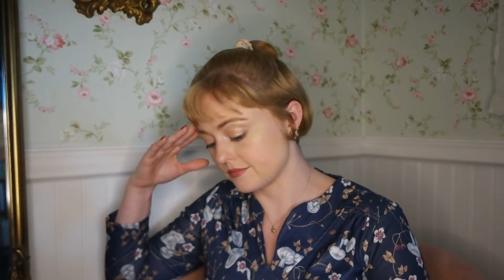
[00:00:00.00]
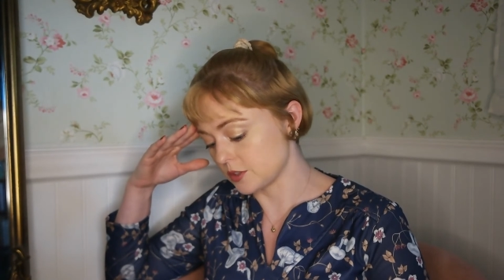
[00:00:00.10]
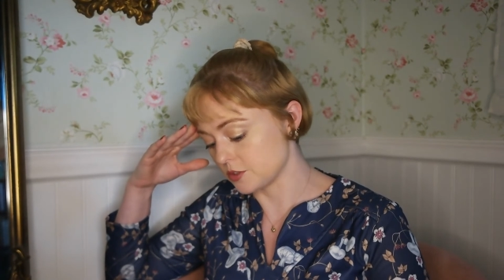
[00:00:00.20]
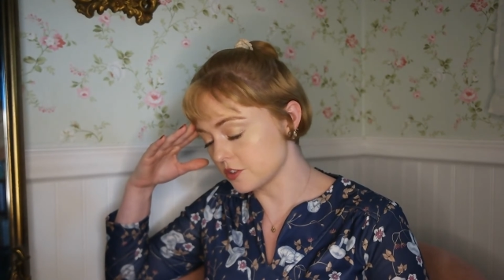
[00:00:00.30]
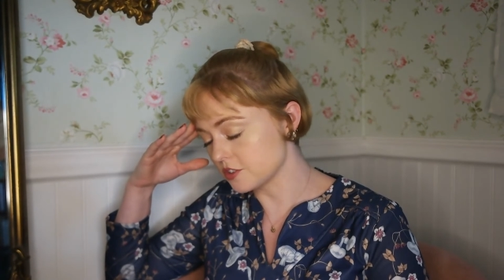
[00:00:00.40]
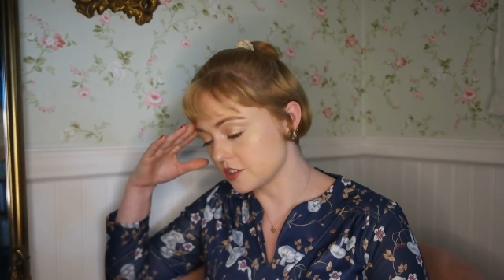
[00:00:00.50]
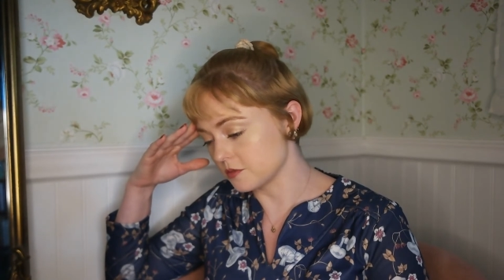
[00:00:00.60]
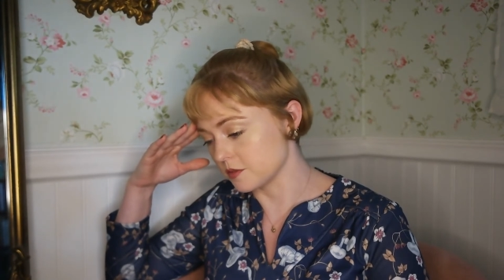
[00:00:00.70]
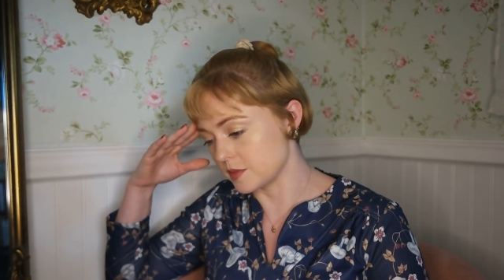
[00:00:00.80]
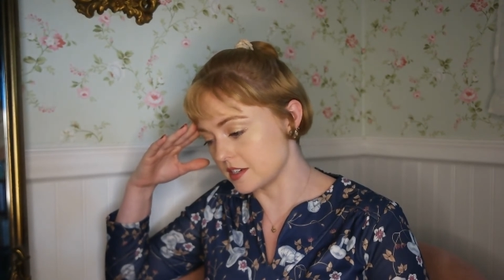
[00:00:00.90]
You're searching
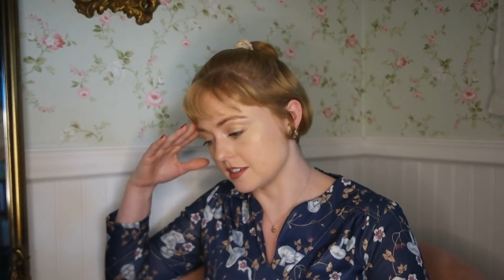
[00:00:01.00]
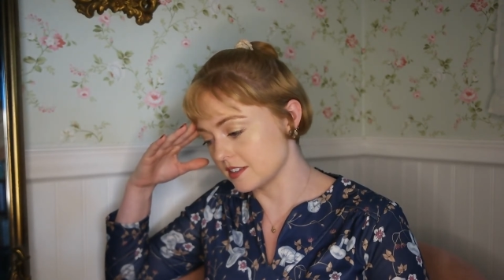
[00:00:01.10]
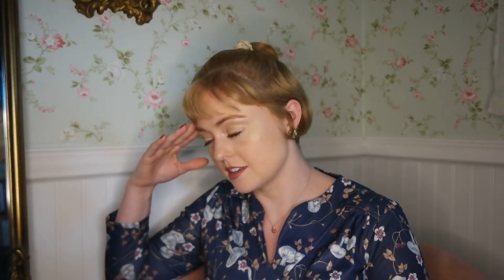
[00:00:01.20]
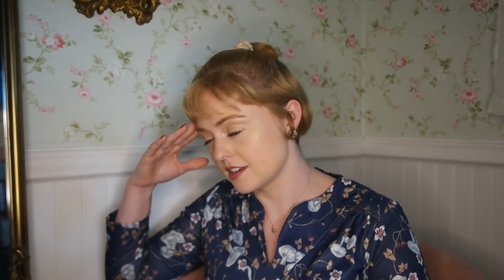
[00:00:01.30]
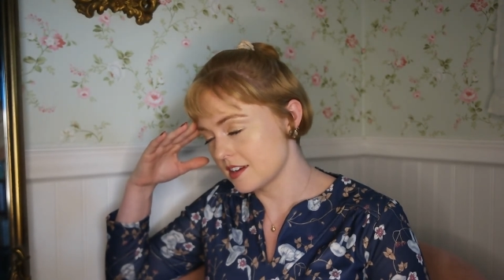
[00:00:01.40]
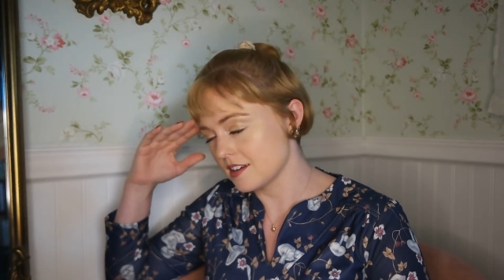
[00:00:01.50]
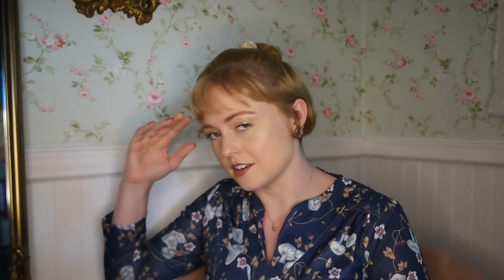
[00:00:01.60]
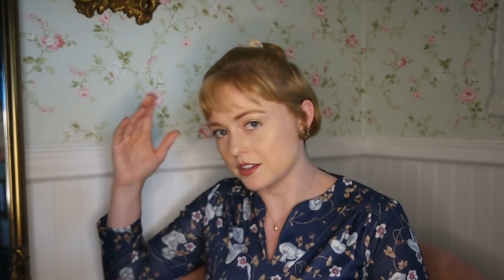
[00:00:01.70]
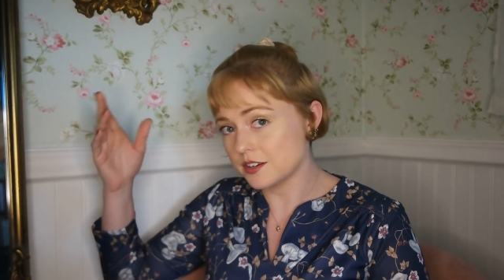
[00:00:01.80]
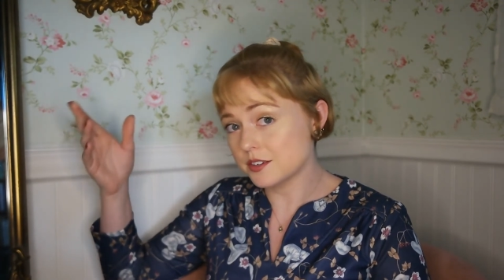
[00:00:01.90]
for meaning,
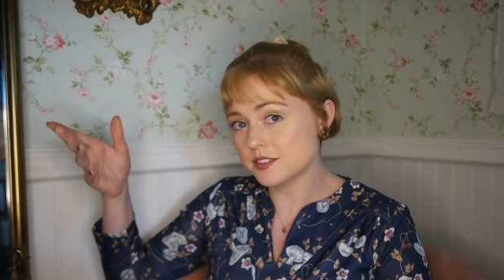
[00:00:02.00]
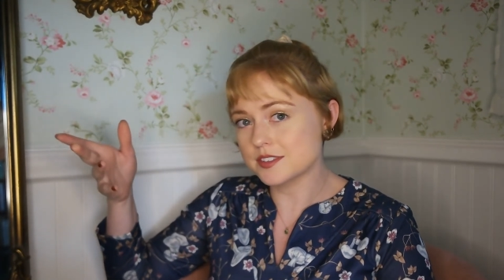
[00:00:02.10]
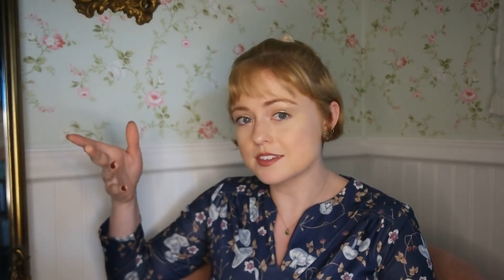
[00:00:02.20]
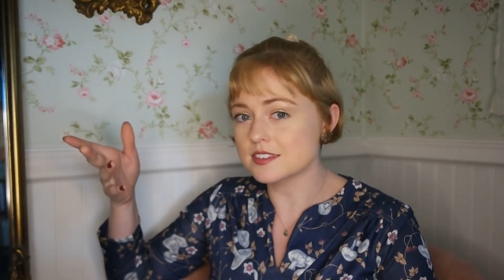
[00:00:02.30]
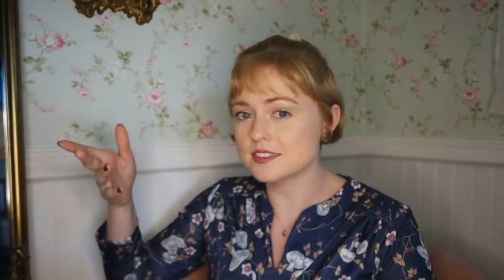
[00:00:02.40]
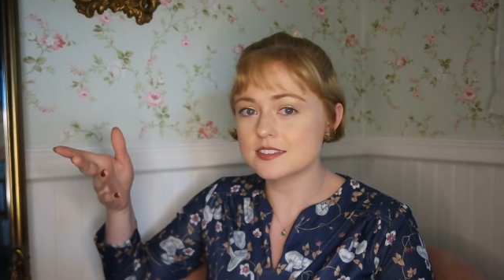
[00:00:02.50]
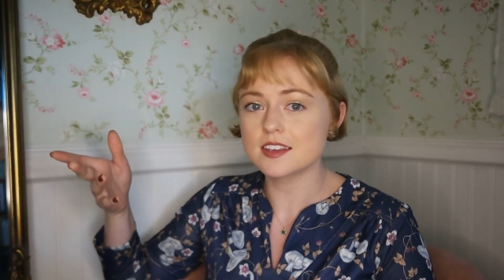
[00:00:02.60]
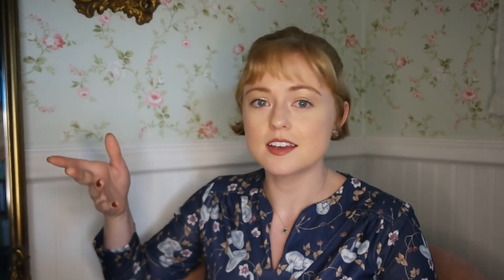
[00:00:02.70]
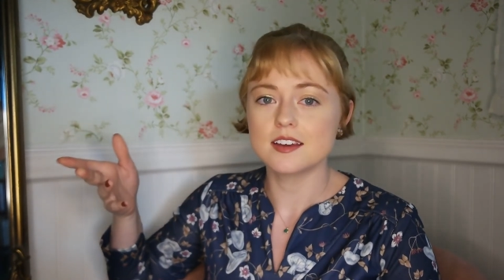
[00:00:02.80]
and here's this